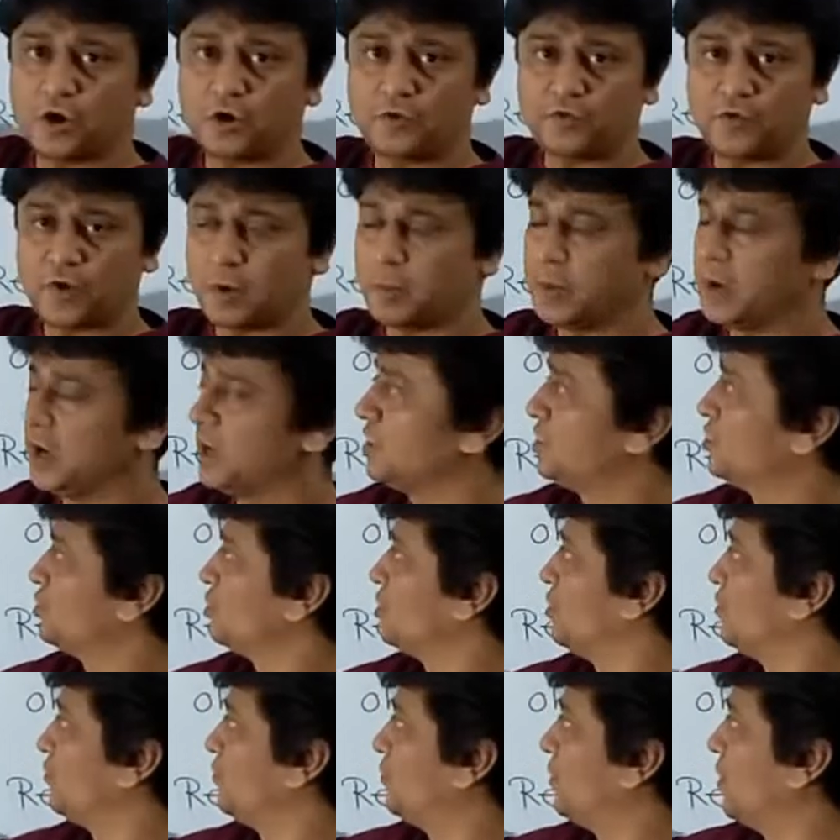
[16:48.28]
of
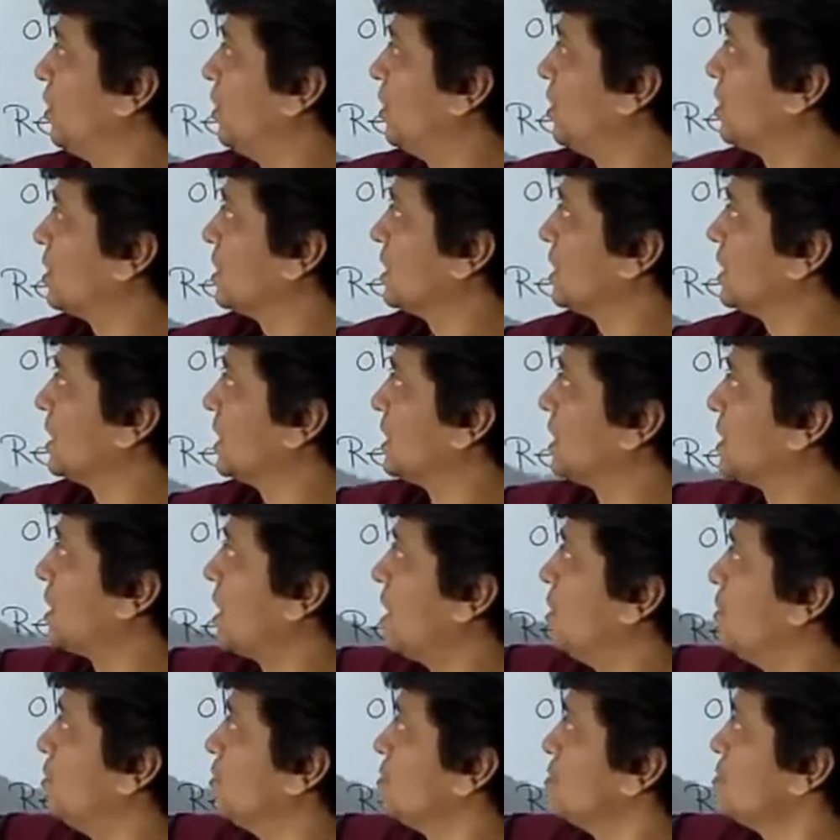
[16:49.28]
image for
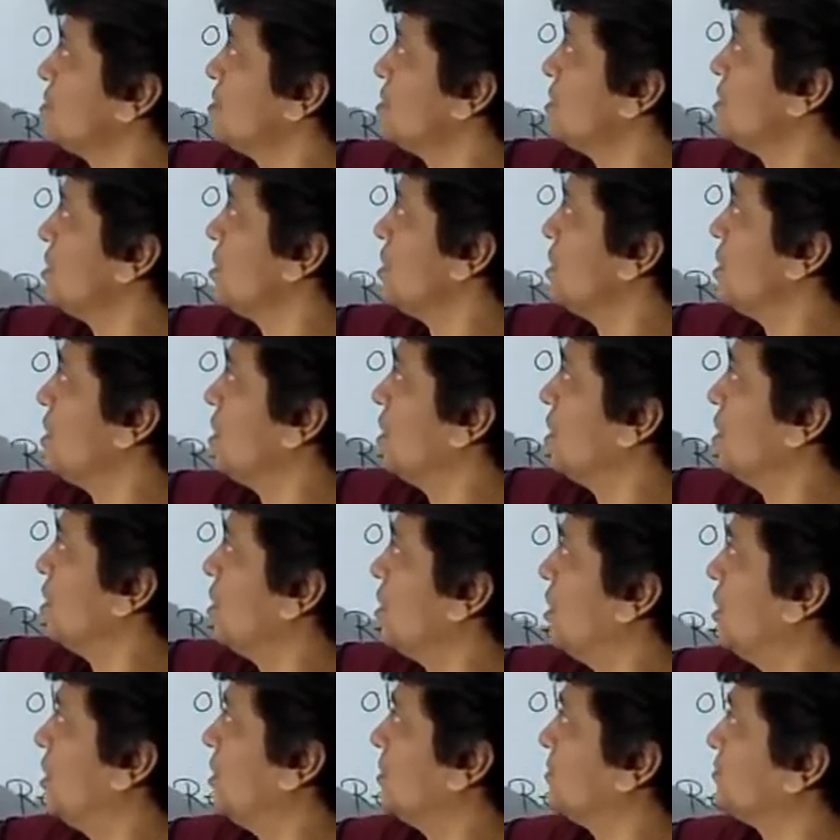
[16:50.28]
ground
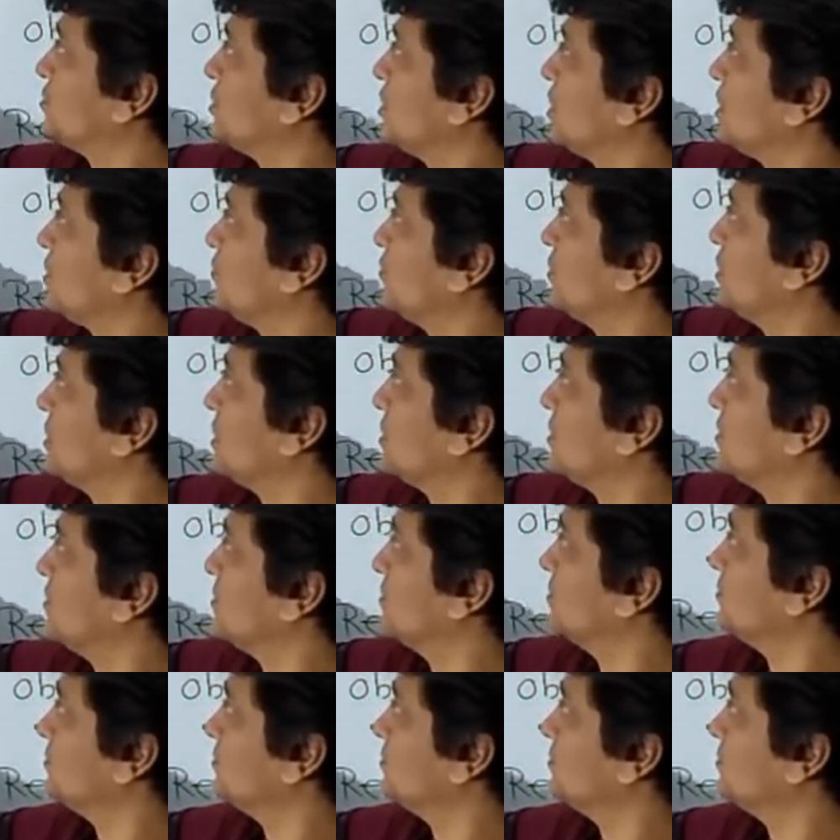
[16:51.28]
observer.